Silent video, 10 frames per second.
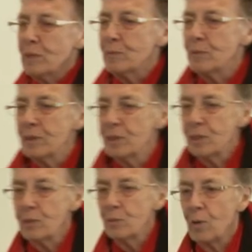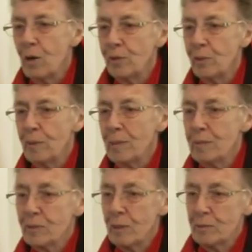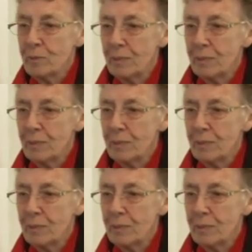possible to order a repeat prescription,